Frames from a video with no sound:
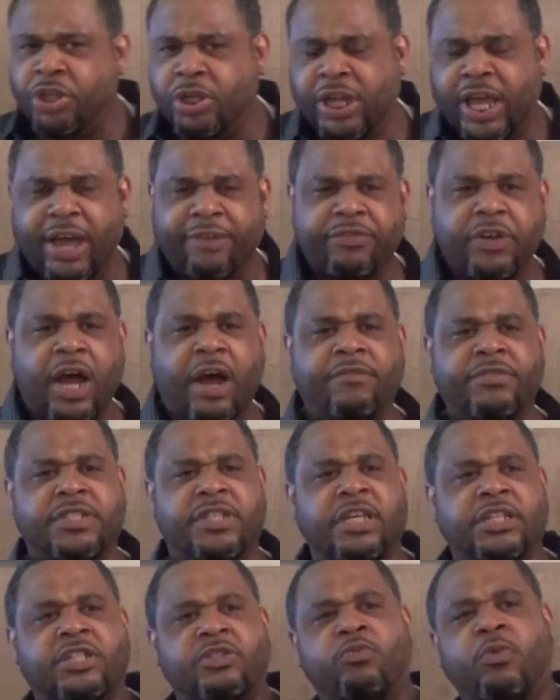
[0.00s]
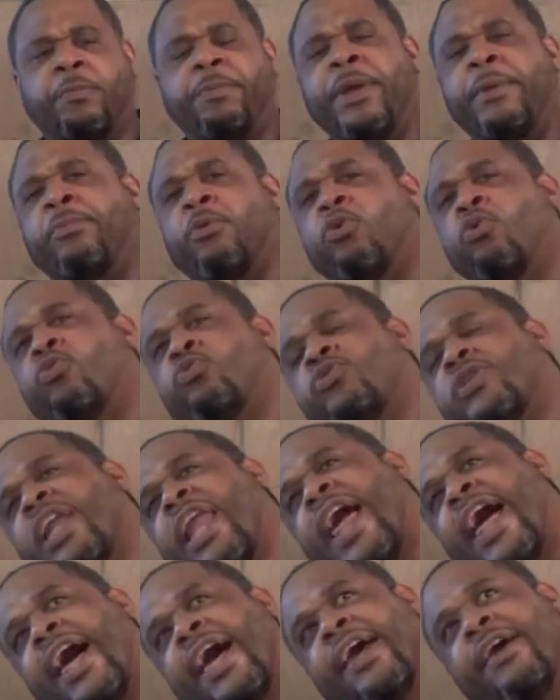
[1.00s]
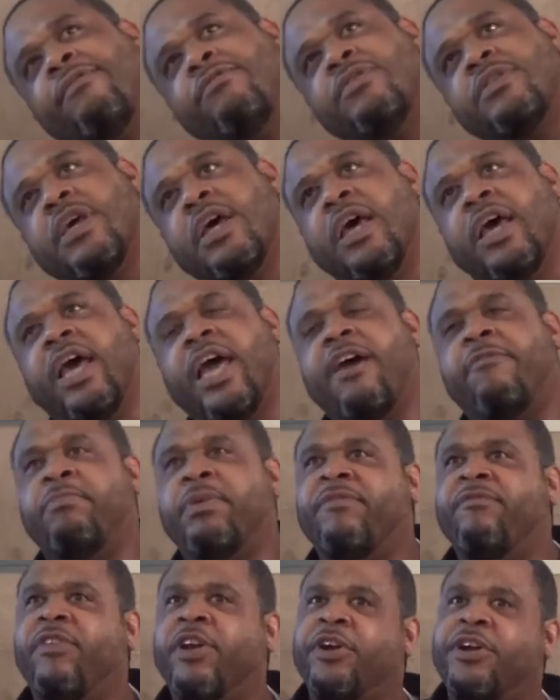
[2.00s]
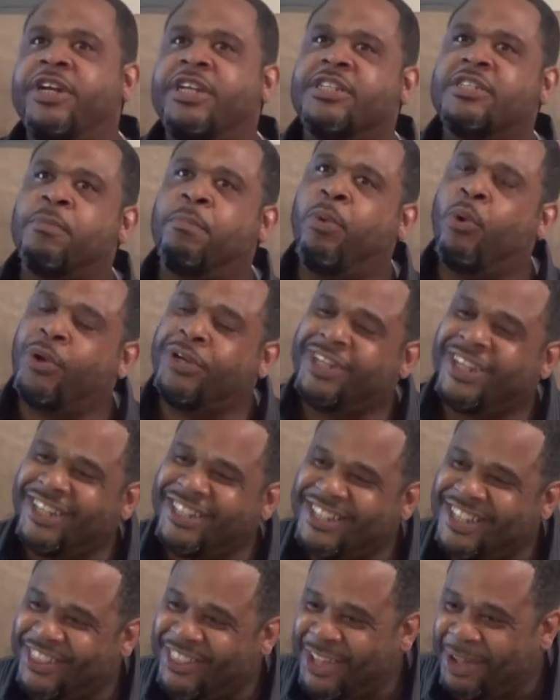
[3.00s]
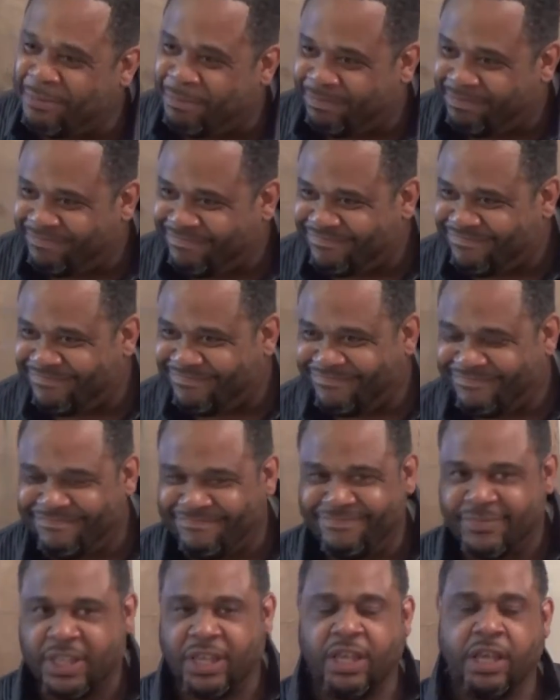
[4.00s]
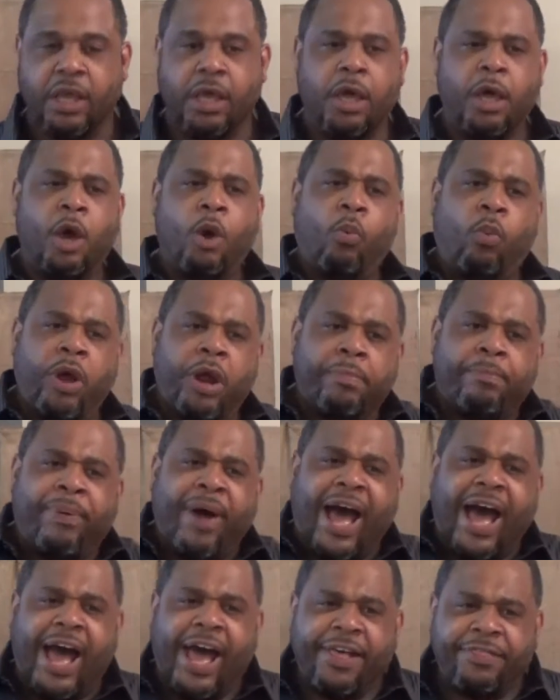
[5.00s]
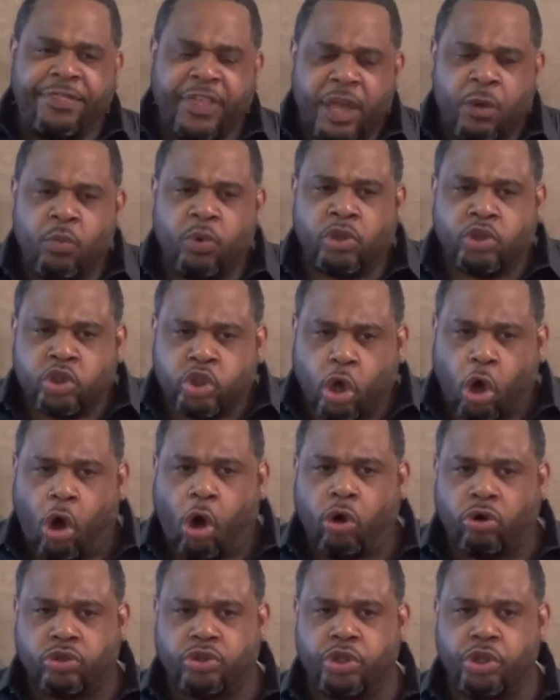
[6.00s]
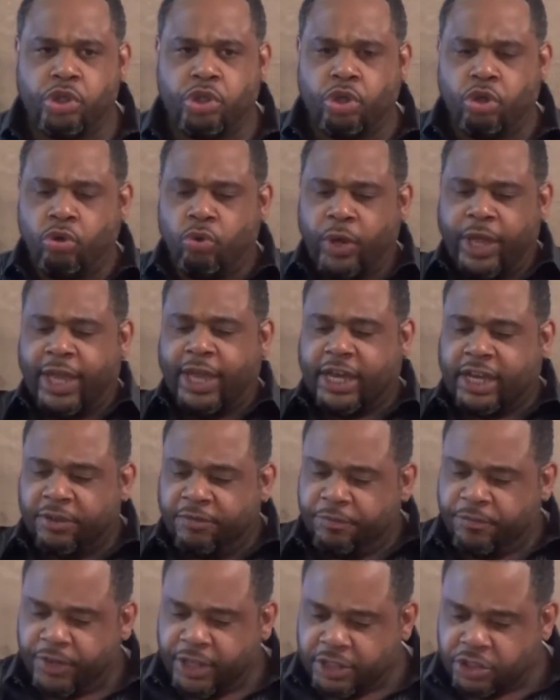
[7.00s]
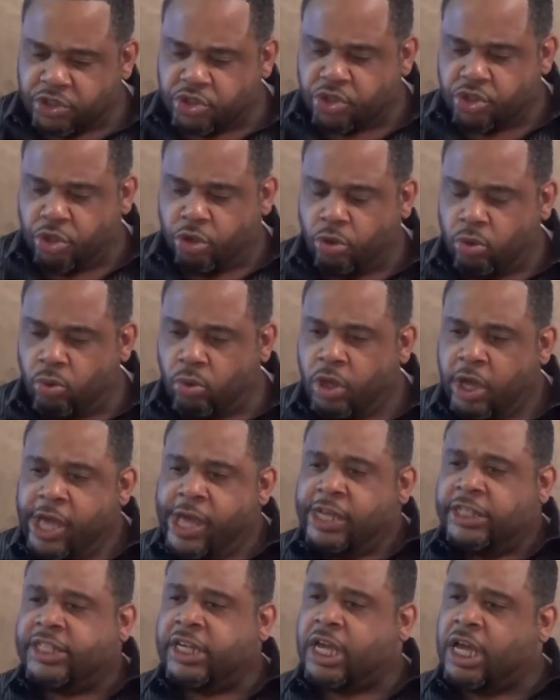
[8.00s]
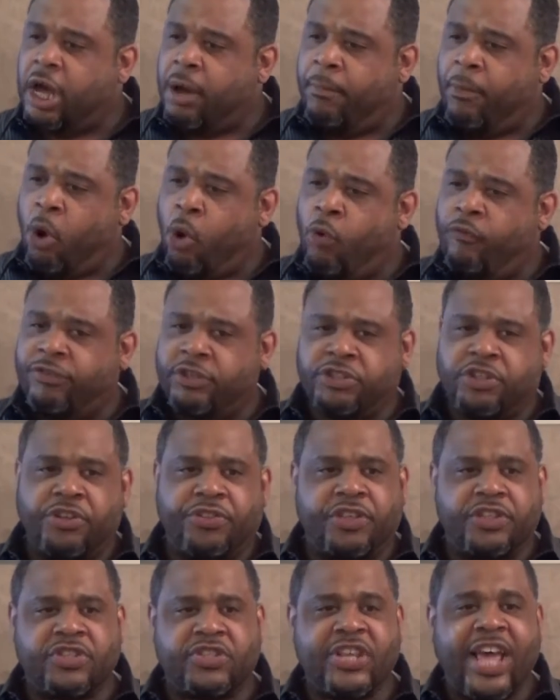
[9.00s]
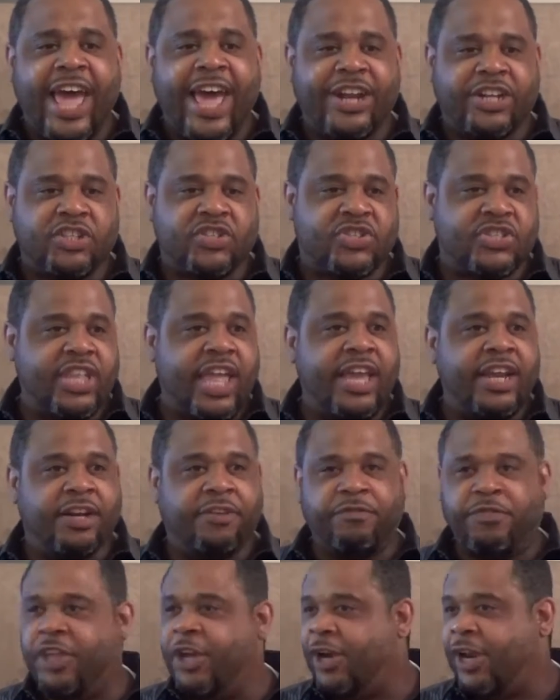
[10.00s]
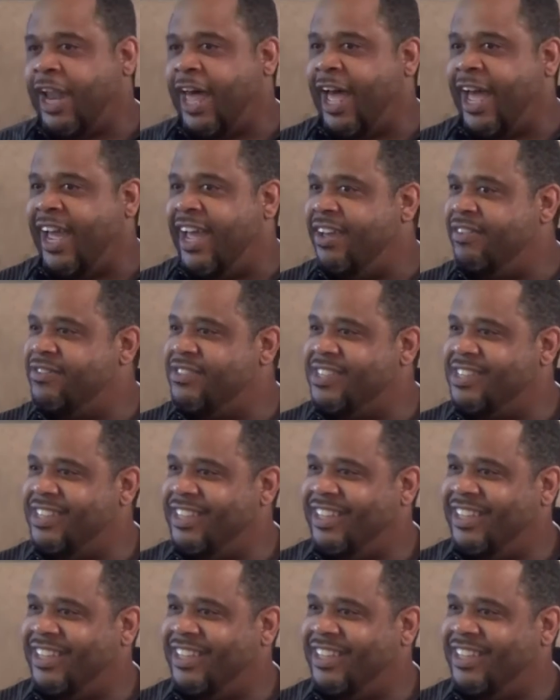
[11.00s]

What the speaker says: you'll have conversations with people whose lives have been very disappointing to them, whereby they will talk to you and convince you to come over to the saddest state of their lives.